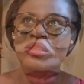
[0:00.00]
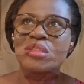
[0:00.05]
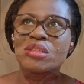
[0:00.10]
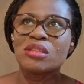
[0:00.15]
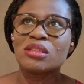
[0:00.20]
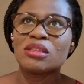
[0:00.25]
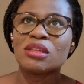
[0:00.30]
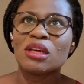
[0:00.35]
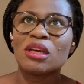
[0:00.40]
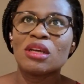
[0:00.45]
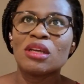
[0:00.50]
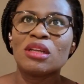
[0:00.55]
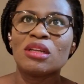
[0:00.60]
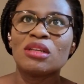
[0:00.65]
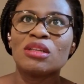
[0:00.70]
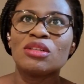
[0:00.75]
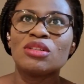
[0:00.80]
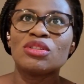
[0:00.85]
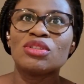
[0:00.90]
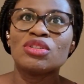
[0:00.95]
And
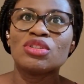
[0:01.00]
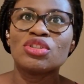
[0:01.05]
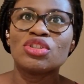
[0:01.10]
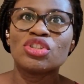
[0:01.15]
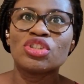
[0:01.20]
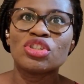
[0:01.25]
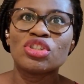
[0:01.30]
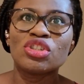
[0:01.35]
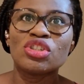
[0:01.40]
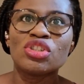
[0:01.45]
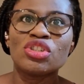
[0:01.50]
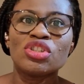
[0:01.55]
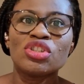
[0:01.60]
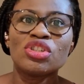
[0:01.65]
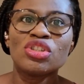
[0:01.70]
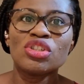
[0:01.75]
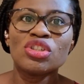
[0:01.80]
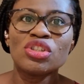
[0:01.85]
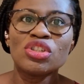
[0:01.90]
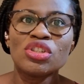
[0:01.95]
then
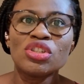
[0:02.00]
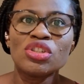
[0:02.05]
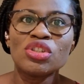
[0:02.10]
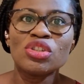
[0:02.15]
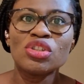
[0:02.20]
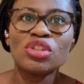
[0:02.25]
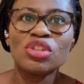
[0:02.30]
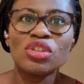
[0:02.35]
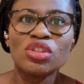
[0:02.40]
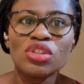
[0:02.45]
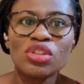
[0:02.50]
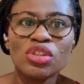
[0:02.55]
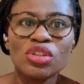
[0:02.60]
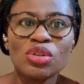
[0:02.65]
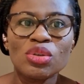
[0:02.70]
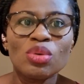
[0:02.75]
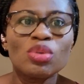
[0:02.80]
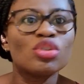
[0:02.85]
she